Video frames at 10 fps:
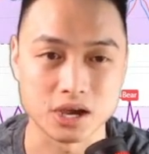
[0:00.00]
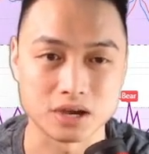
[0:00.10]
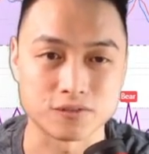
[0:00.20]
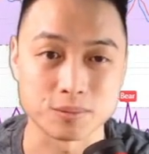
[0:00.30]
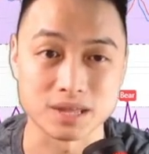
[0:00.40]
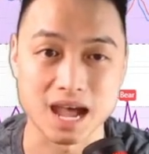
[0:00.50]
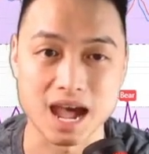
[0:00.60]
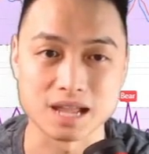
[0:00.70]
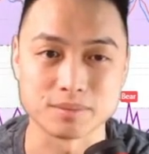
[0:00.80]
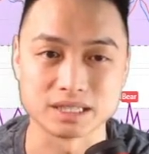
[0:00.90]
from the
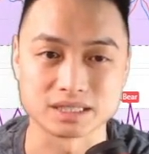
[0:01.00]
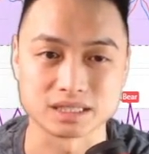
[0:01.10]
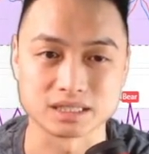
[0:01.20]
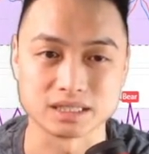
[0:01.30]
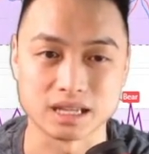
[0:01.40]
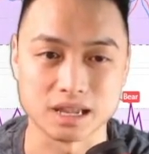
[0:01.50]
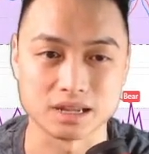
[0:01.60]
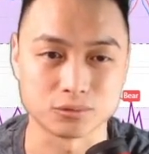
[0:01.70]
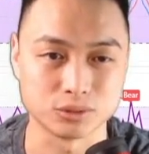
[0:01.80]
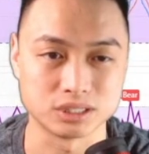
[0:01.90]
high basically,
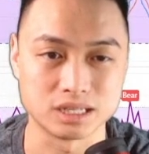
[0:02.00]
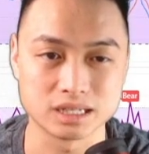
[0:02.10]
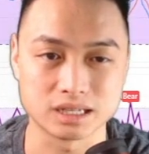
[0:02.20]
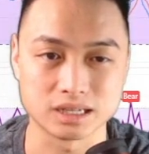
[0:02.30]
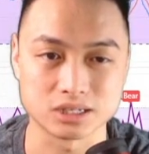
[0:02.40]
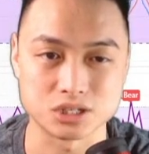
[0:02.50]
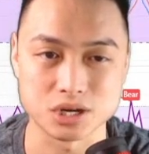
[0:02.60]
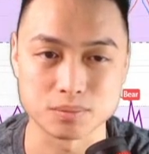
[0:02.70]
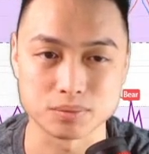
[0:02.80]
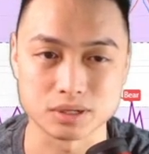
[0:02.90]
and we did get a
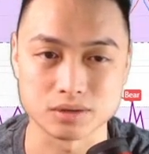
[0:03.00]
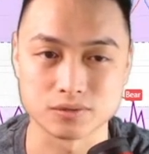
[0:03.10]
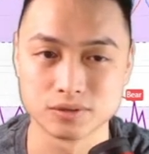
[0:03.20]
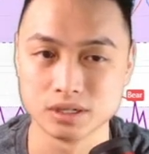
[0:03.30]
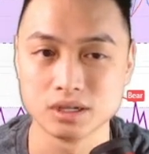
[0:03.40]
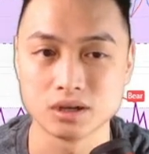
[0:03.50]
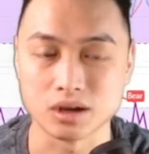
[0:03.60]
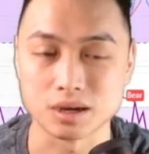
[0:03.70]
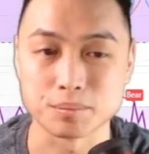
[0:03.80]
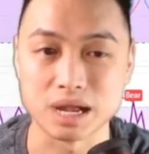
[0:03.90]
jump of
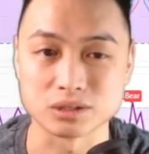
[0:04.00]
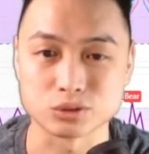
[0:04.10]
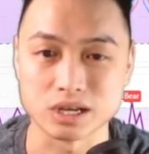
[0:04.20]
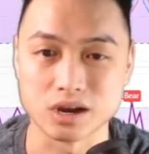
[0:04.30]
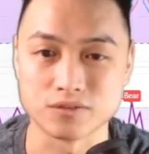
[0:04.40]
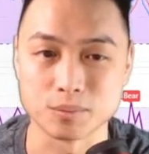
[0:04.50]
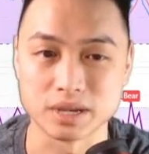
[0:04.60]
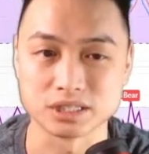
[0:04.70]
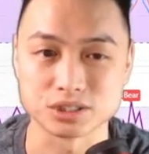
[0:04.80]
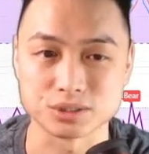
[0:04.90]
bounce right off a
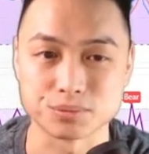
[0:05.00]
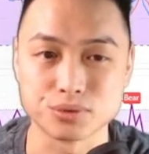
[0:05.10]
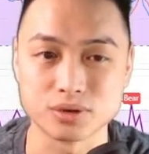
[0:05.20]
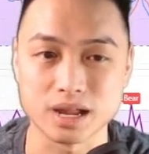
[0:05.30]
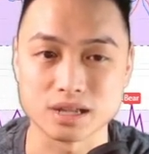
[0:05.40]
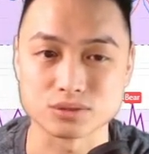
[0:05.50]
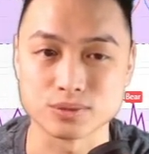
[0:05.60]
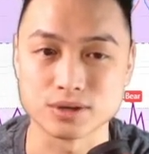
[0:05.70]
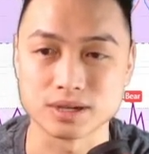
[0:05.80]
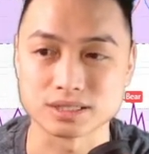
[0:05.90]
major support as
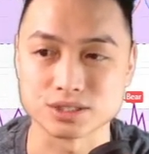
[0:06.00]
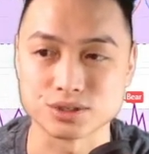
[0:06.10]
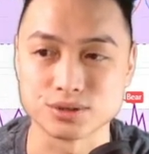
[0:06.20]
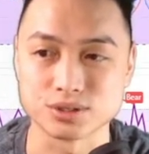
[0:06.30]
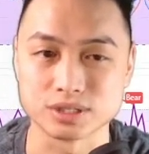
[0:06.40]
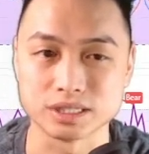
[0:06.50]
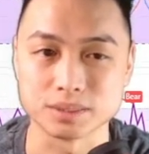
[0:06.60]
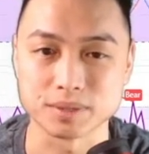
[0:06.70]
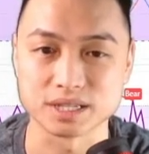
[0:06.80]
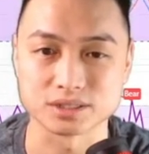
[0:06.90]
well as the 200 EMA.